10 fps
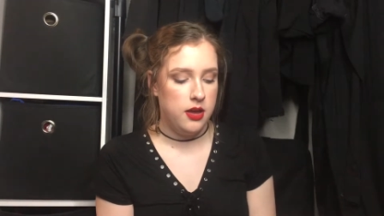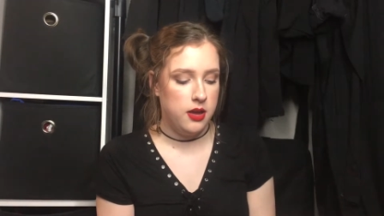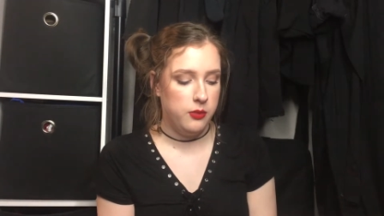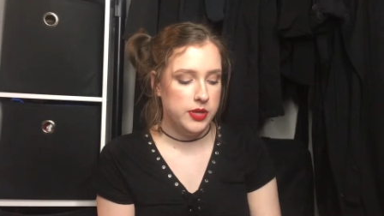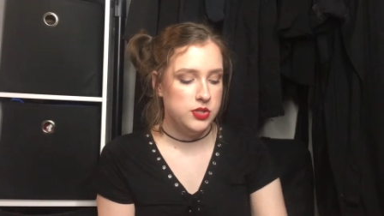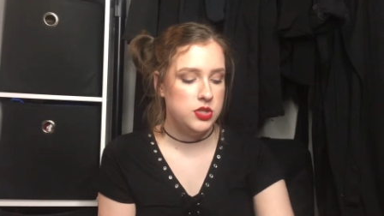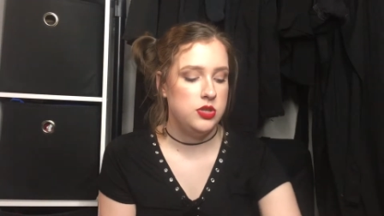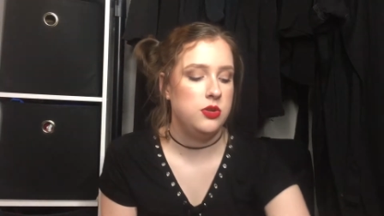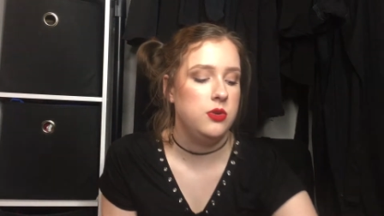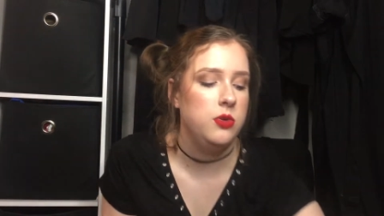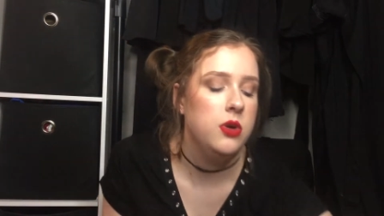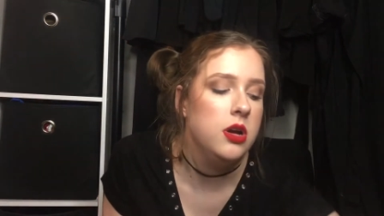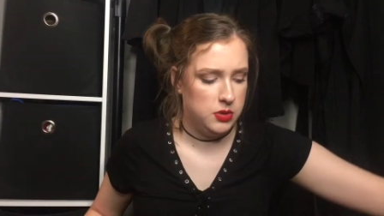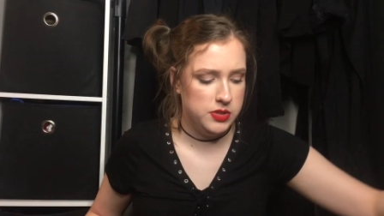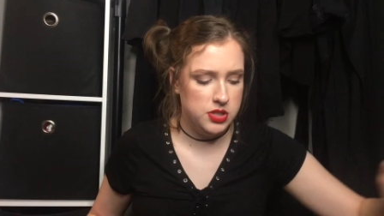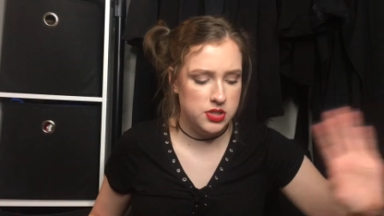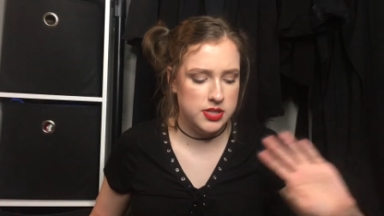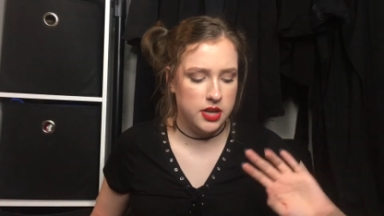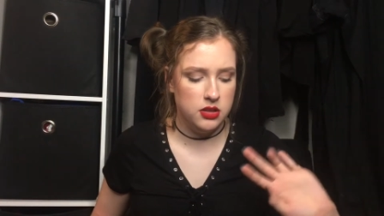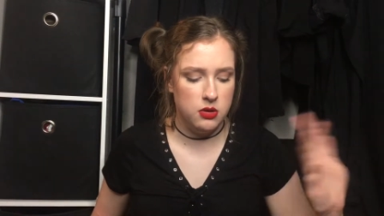I went to I went to just
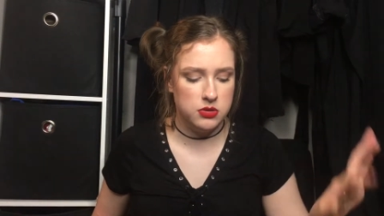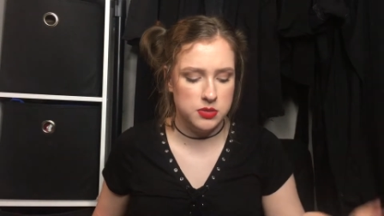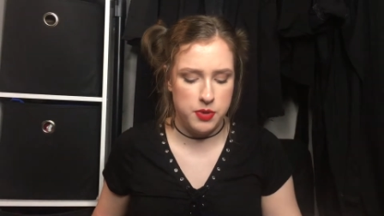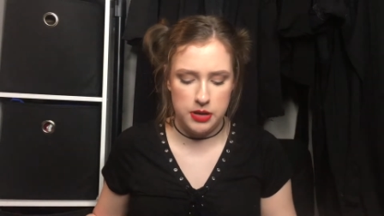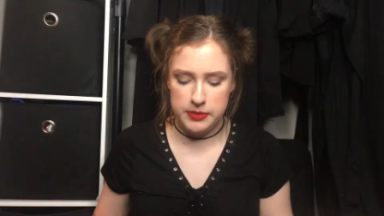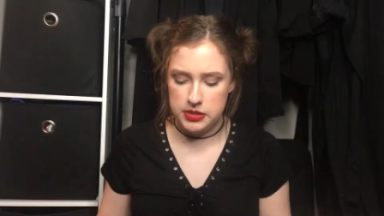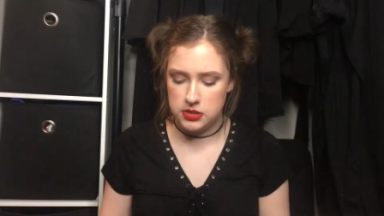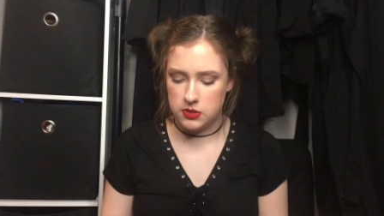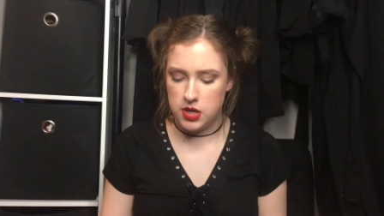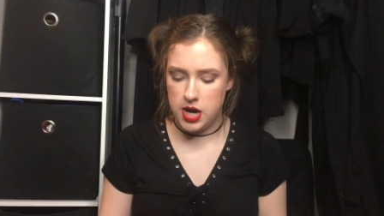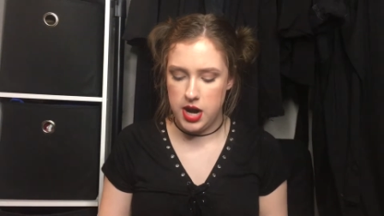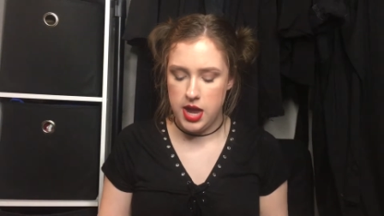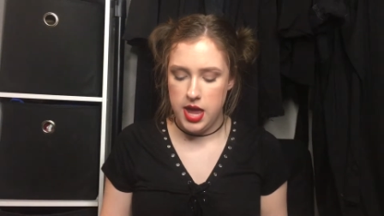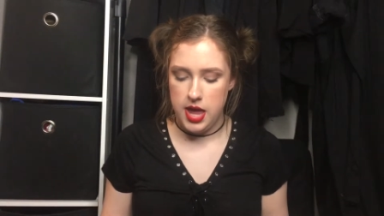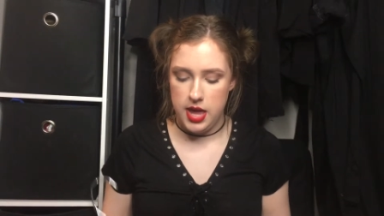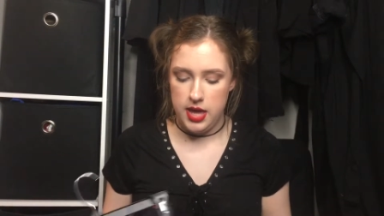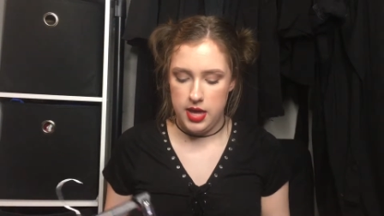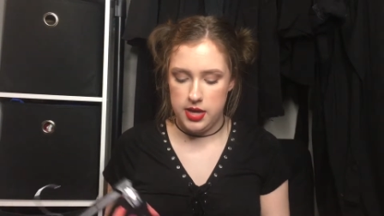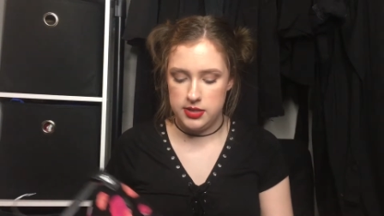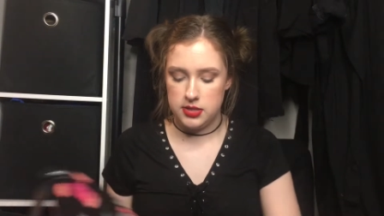like a local department store
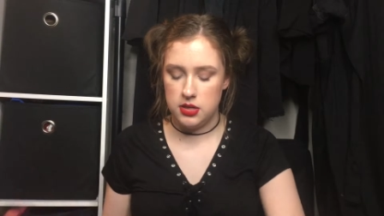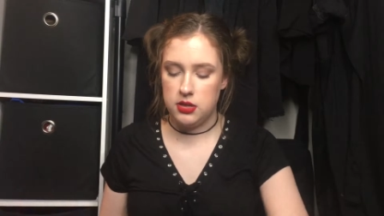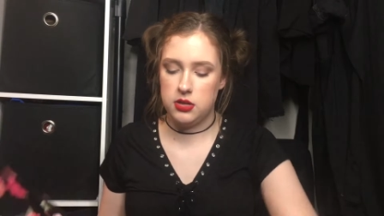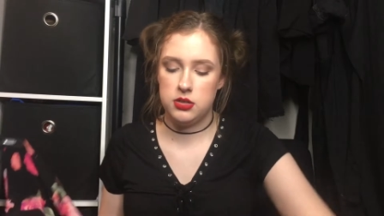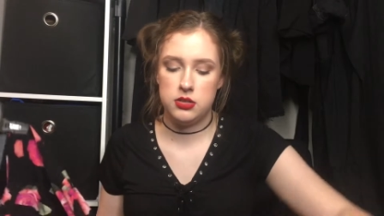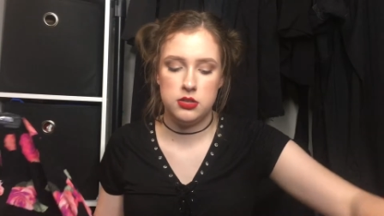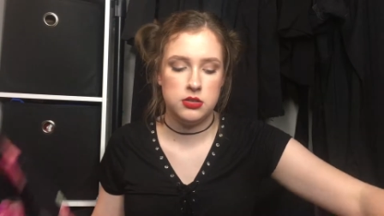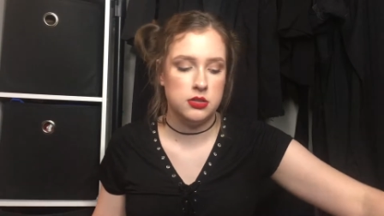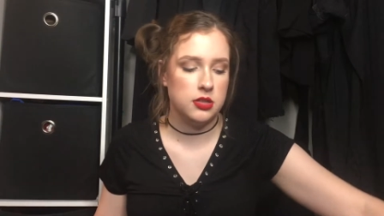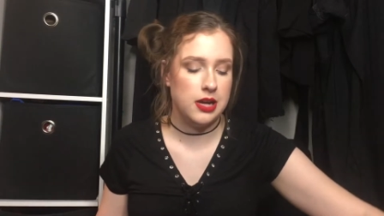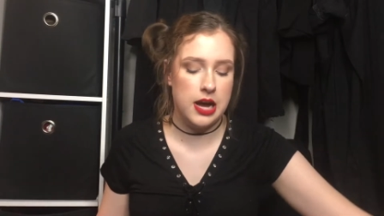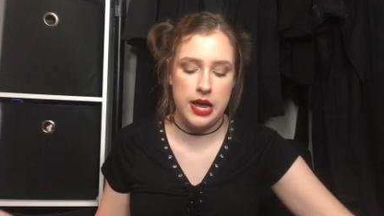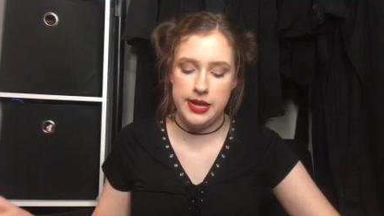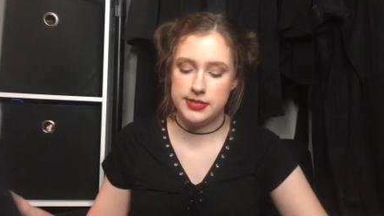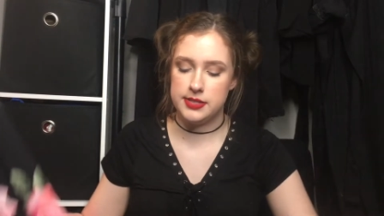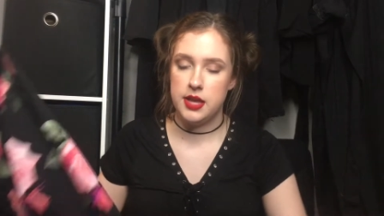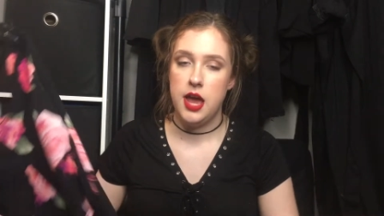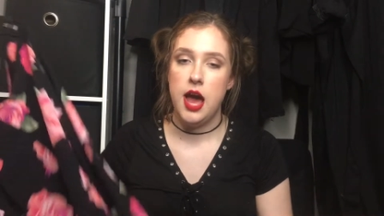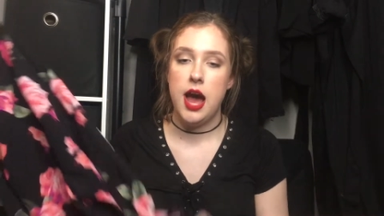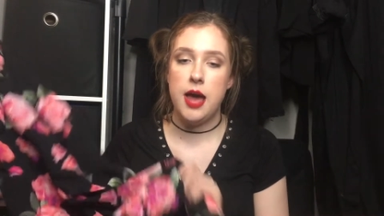and ugh, guys,
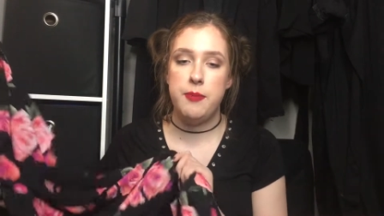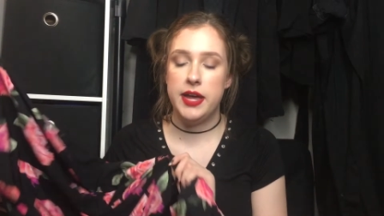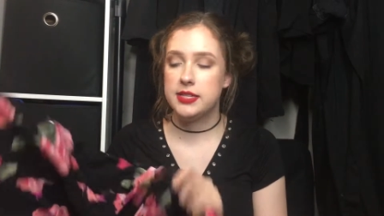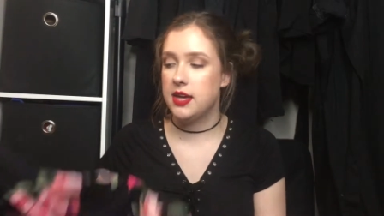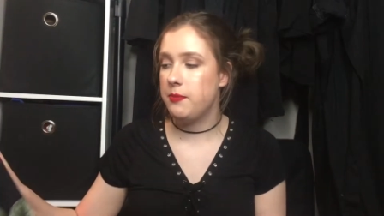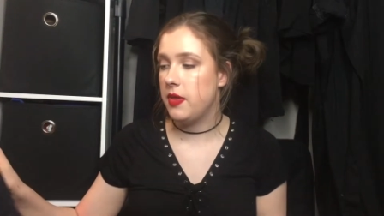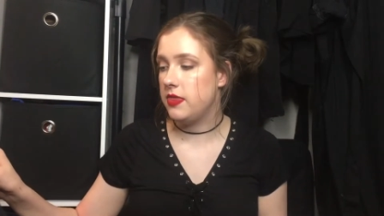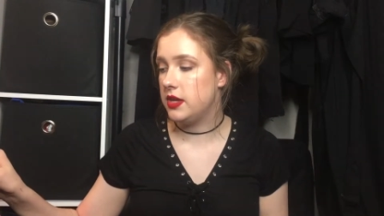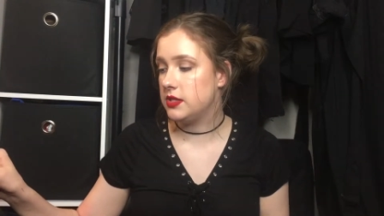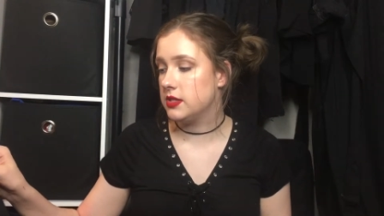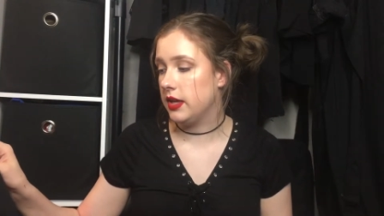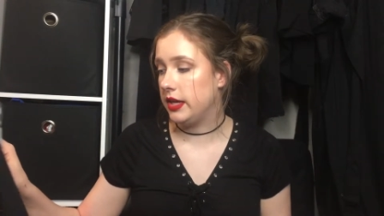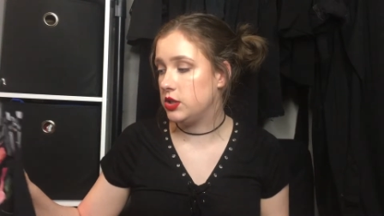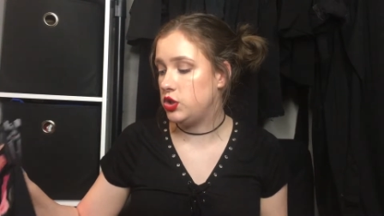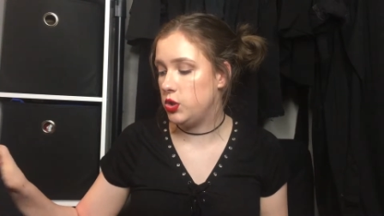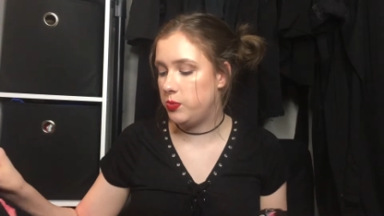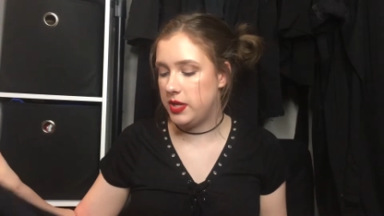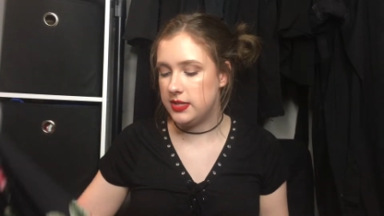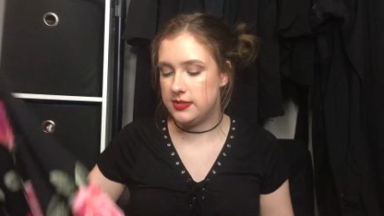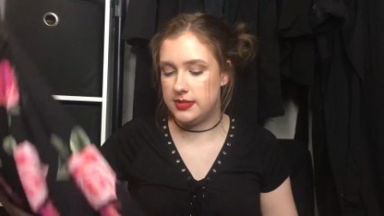I picked up this like
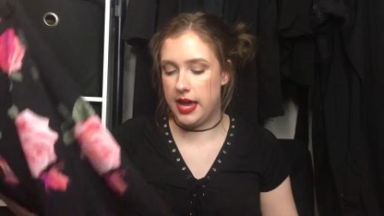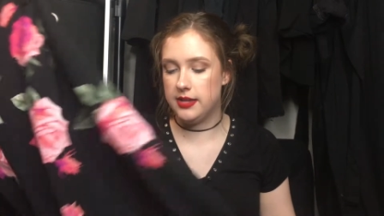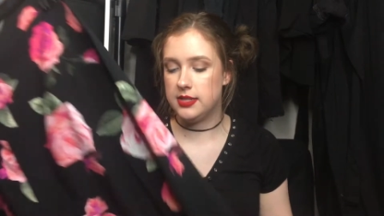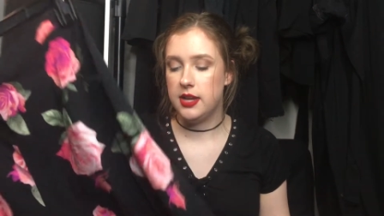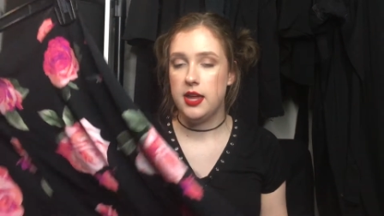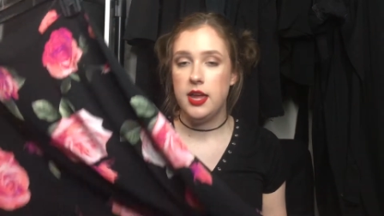two-piece set